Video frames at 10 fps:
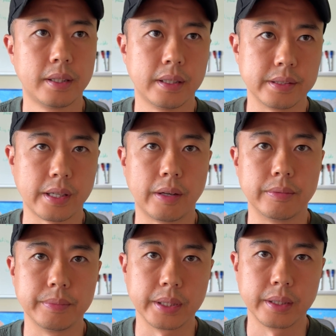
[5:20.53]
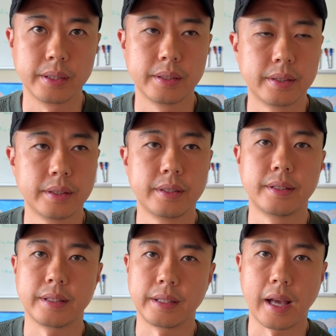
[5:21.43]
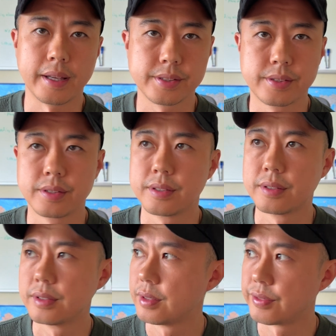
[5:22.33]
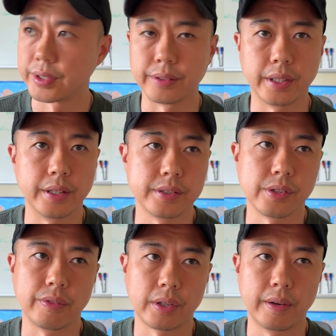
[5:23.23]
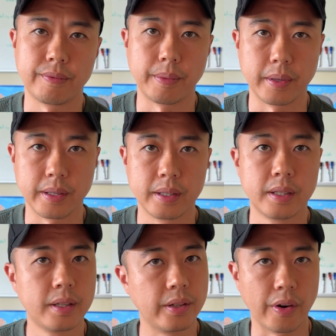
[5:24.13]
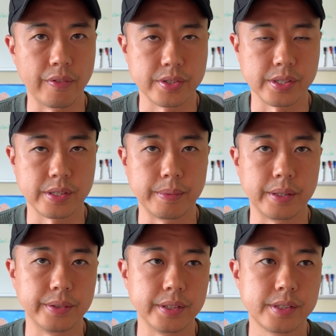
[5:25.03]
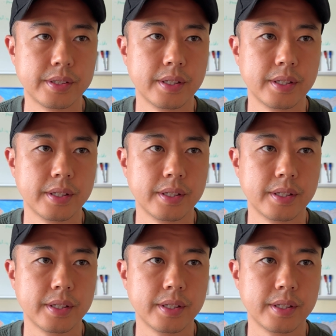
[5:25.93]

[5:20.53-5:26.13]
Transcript: has helped me the last few years overcome from a nervous system illness.